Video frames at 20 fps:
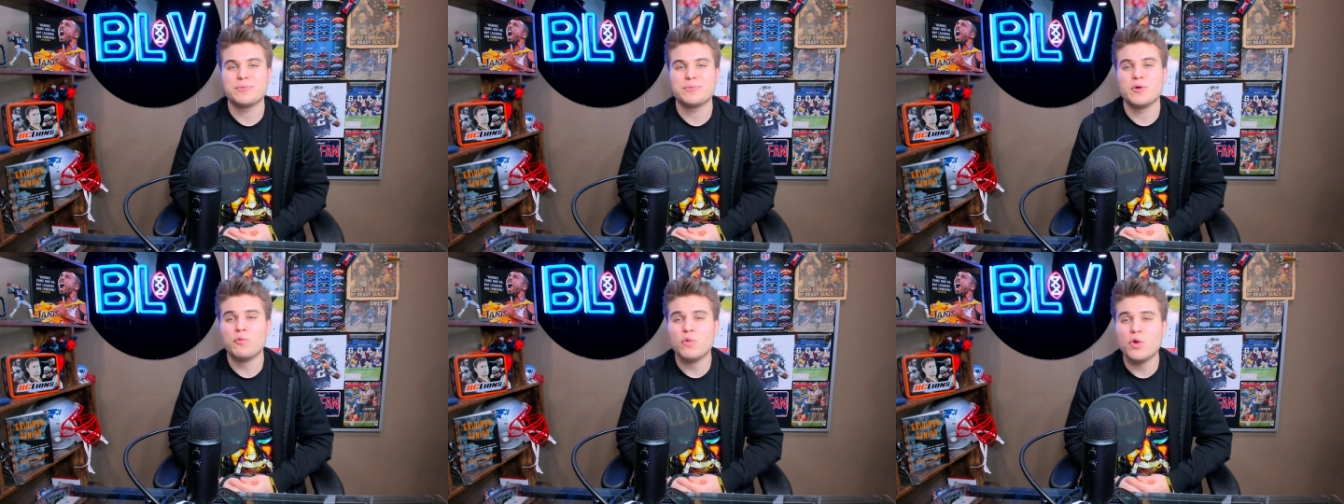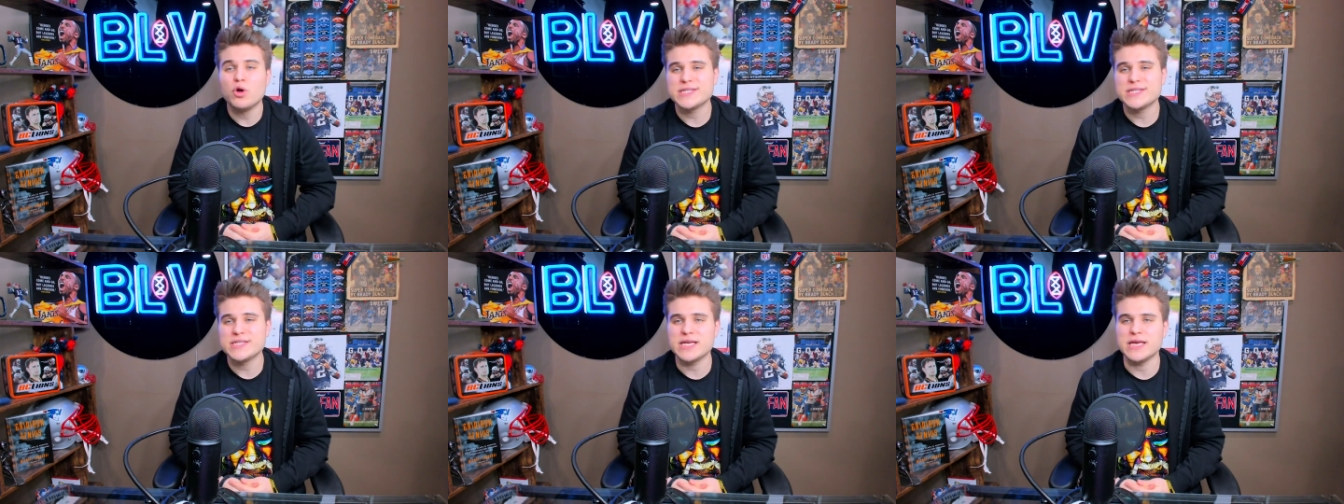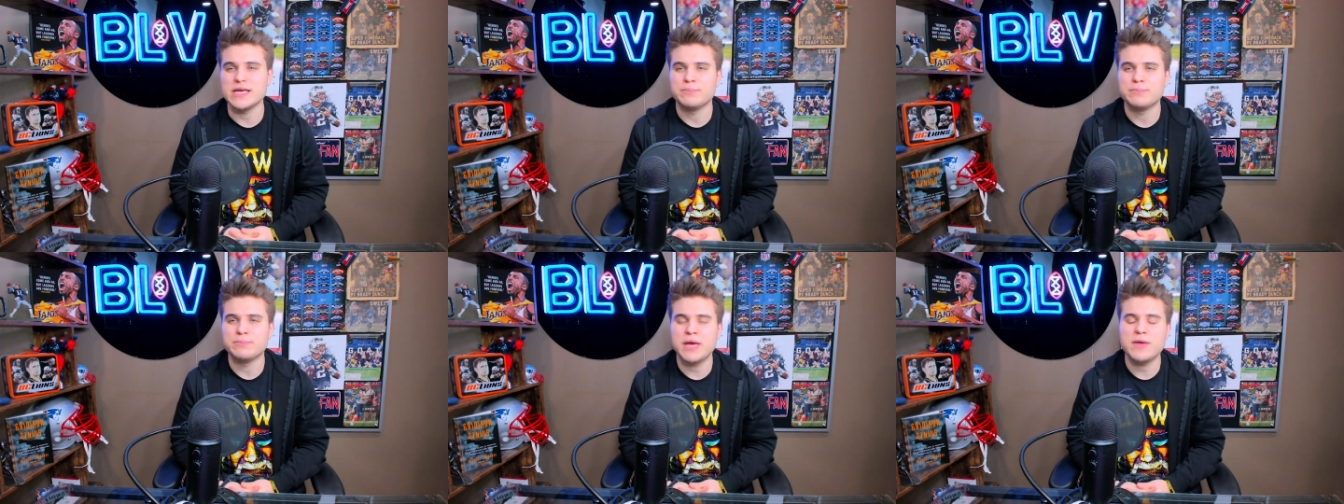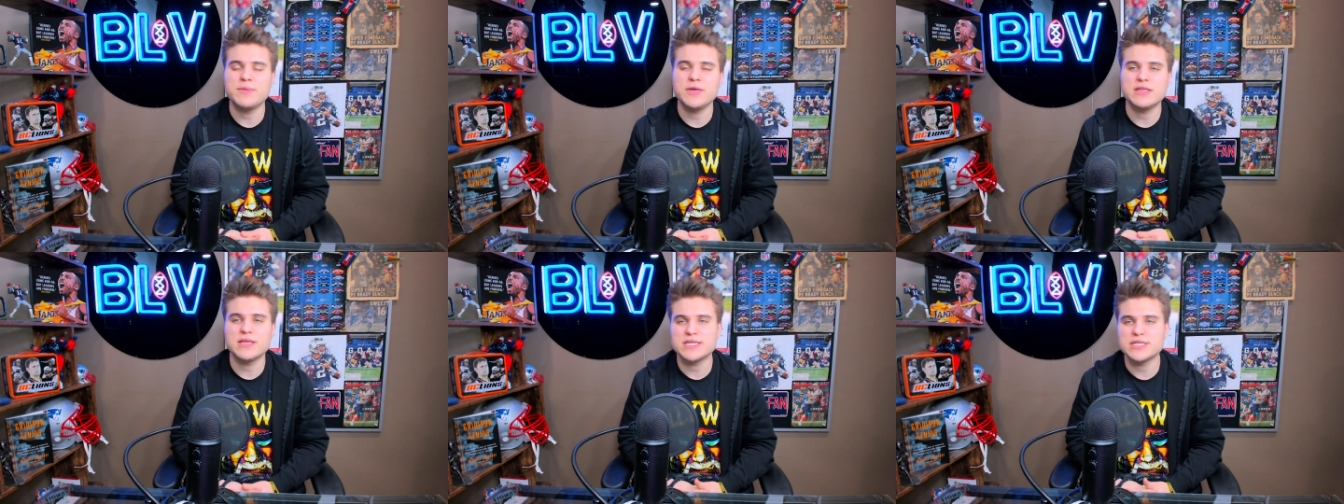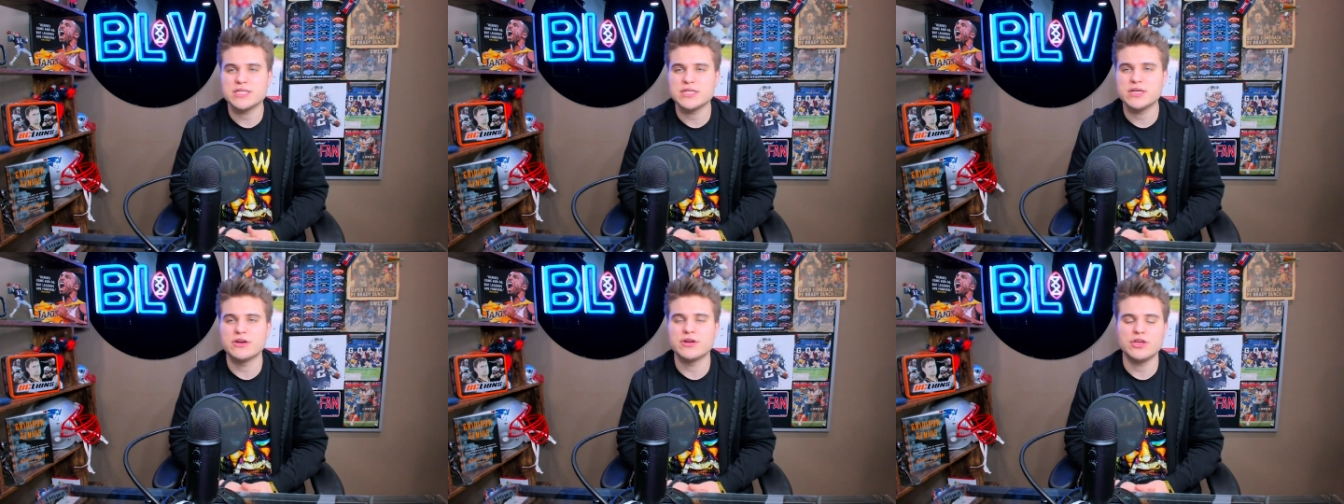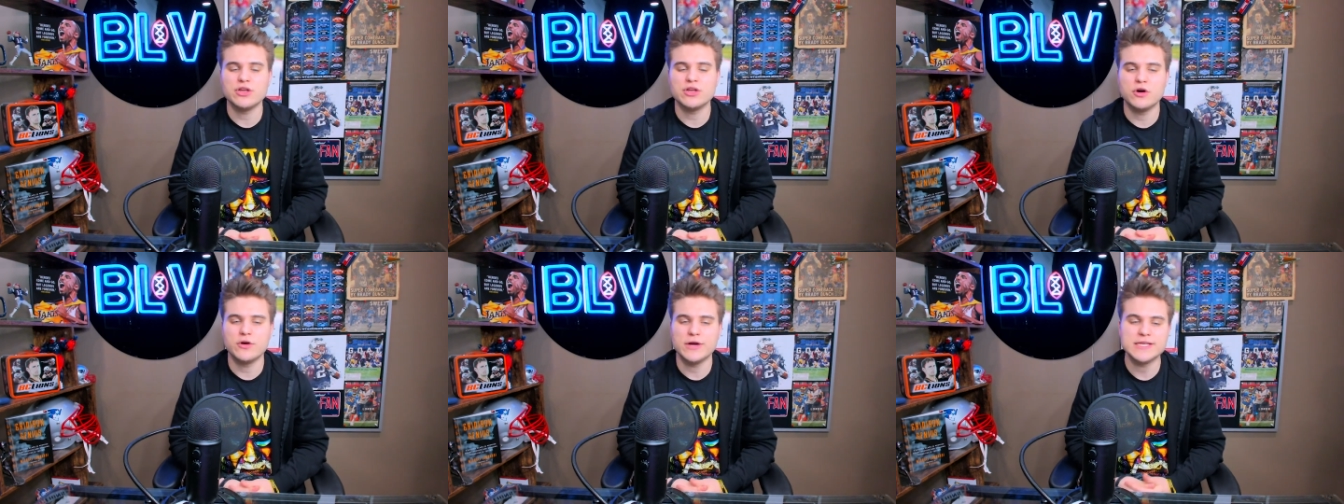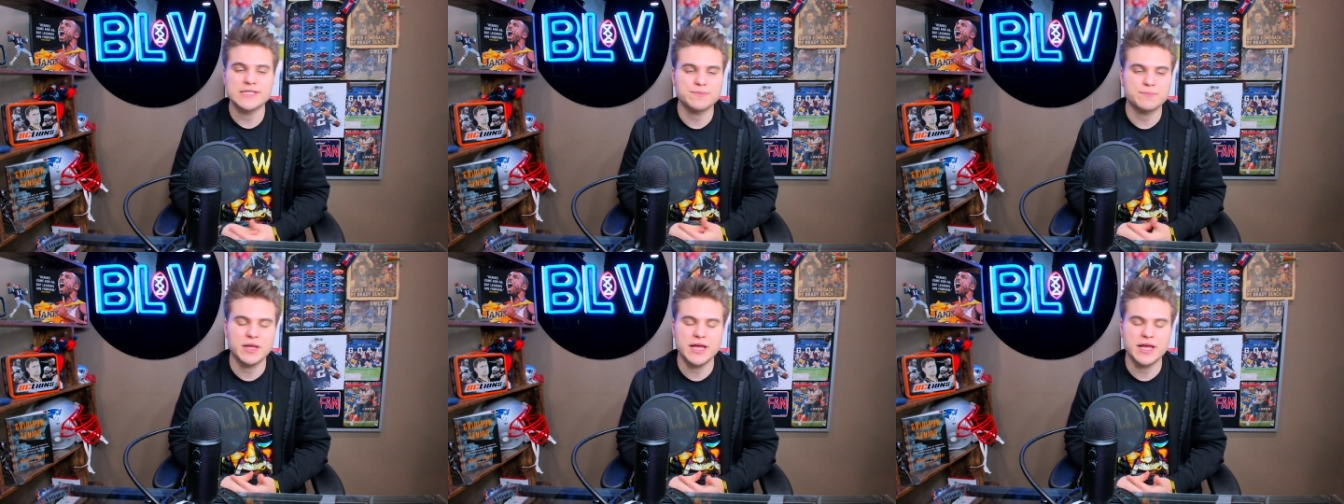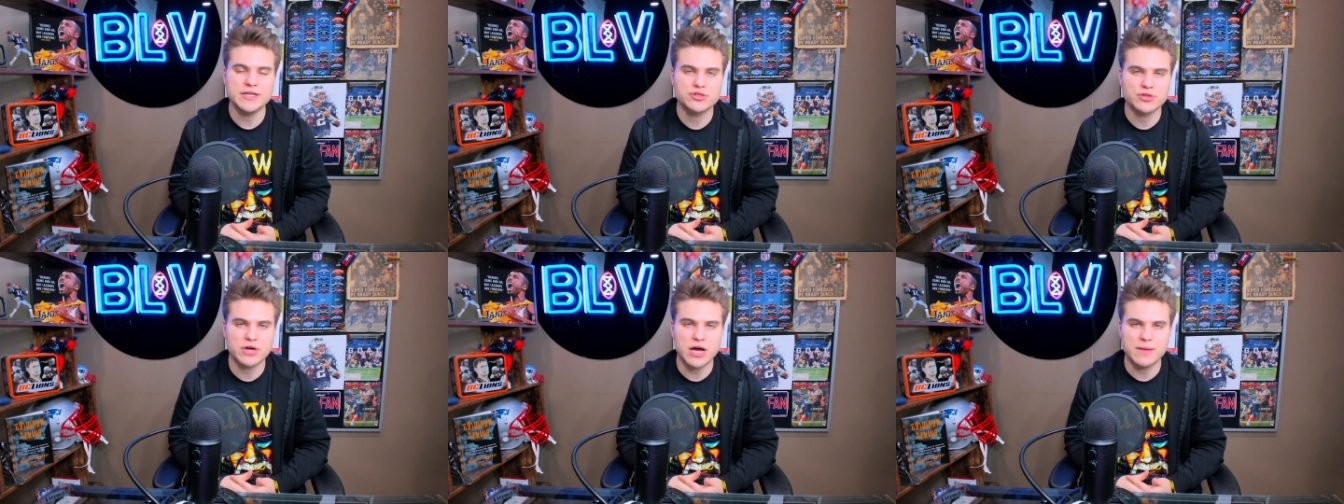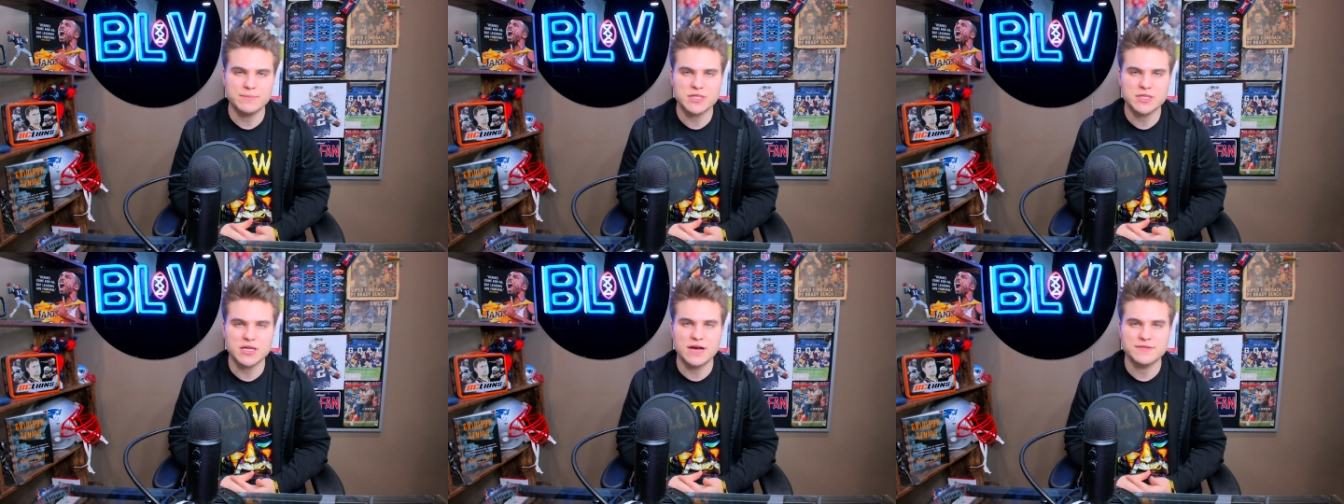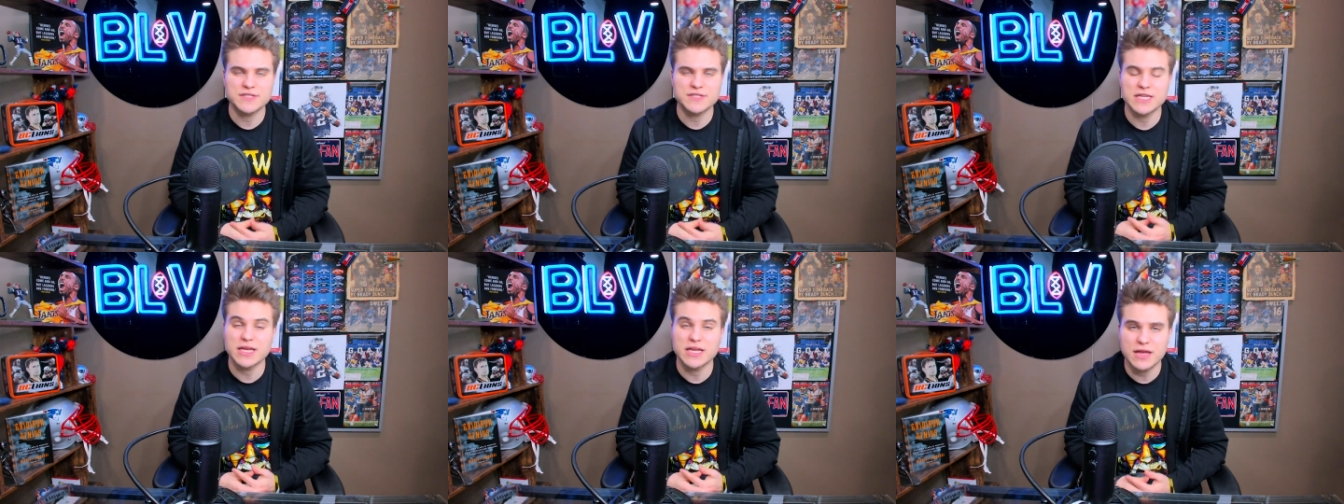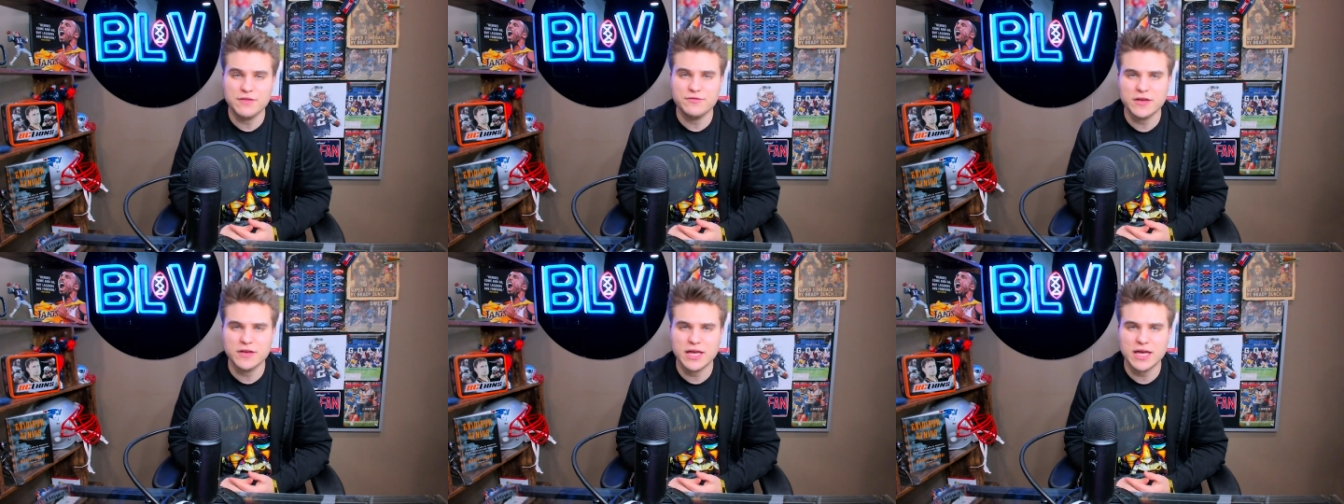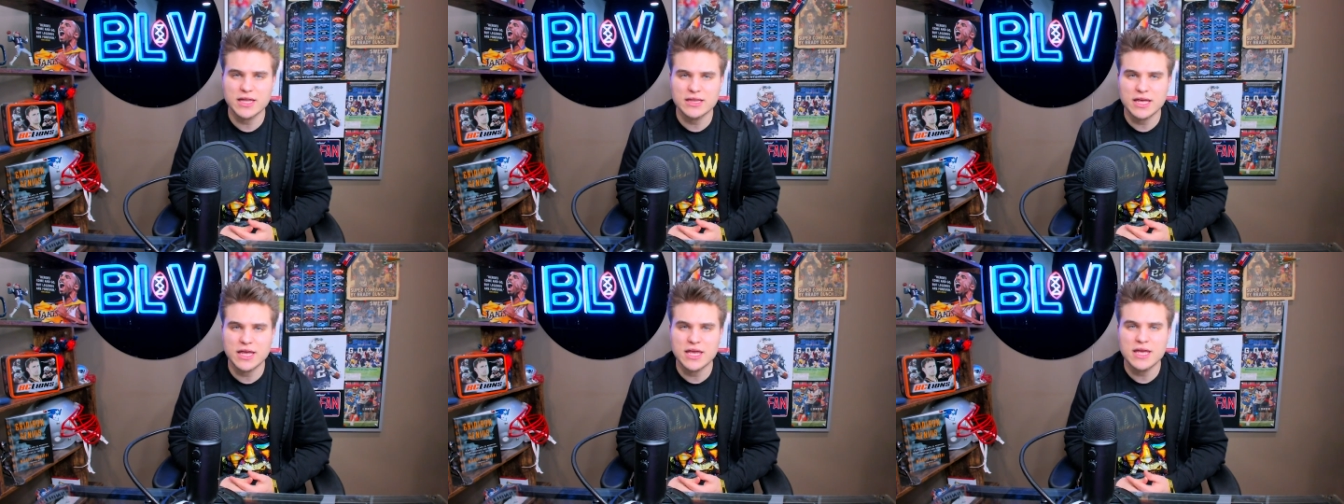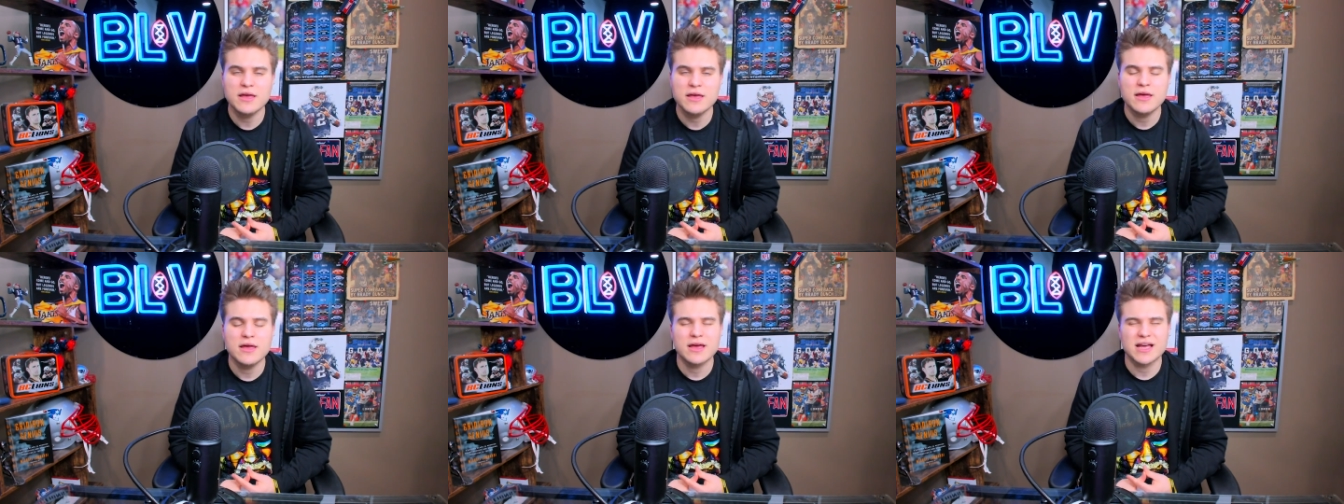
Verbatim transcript: we'll see. Maybe this year, you know, his play drops off significantly